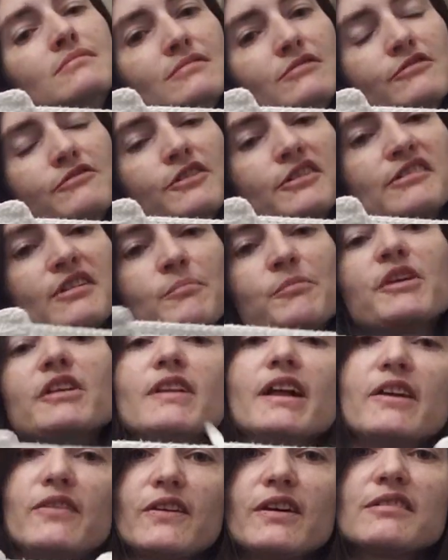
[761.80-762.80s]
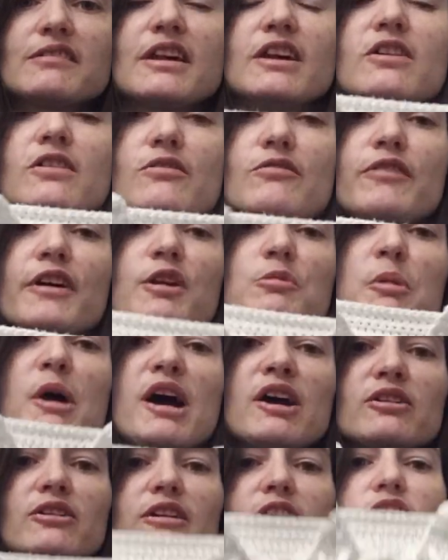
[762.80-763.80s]
for something like this. I couldn't find
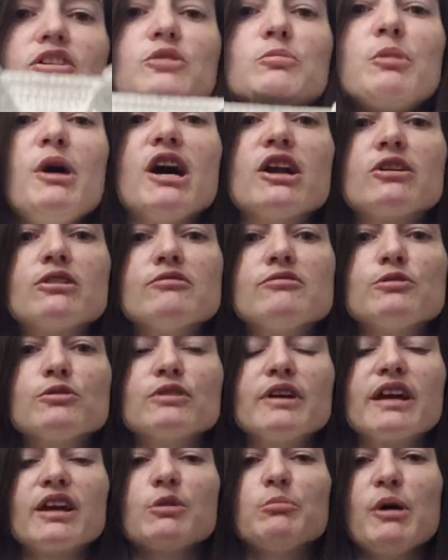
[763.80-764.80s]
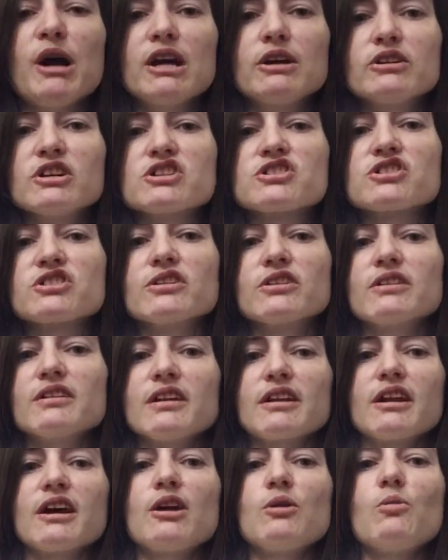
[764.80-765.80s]
a good pattern for like a pirate shirt,
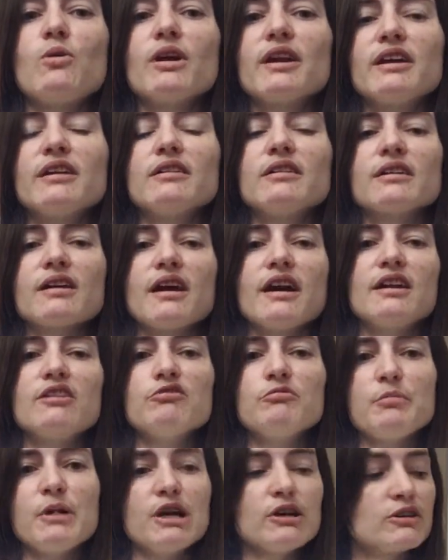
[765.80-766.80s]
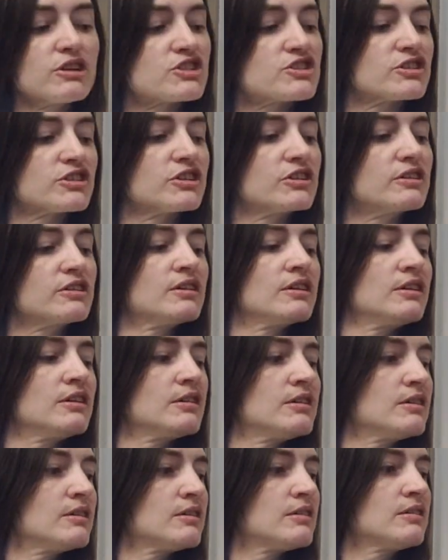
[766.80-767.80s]
and I wanted a kind of pirate shirt
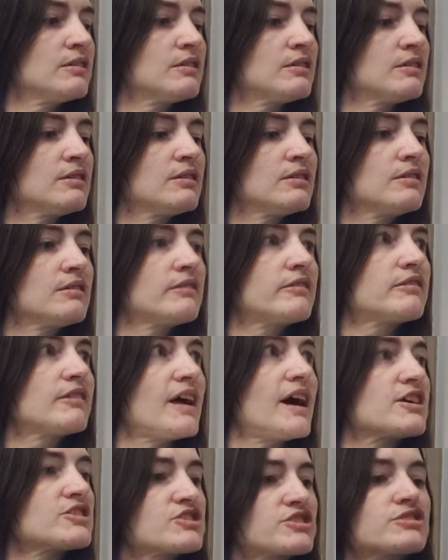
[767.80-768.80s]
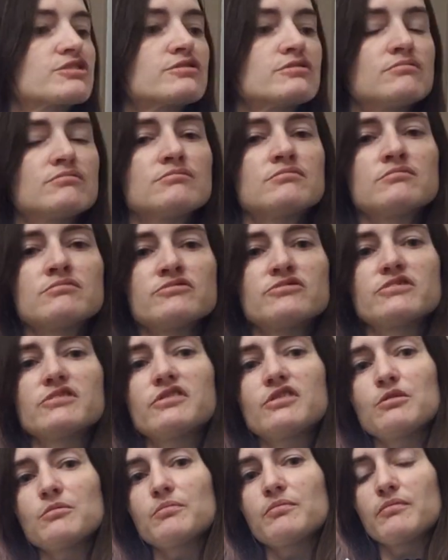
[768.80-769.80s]
slash
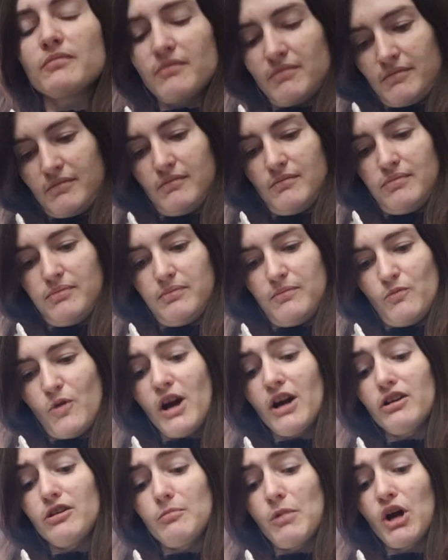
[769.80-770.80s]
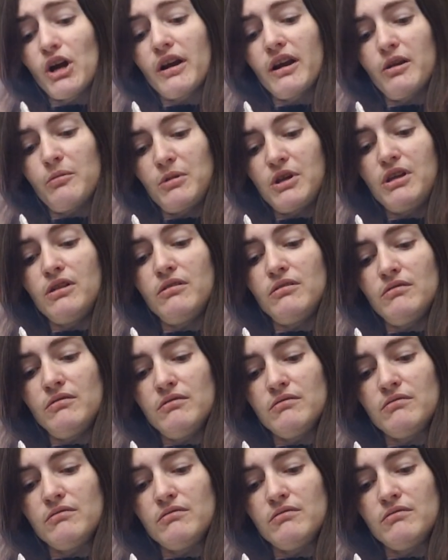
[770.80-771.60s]
just a, why are you barking at me?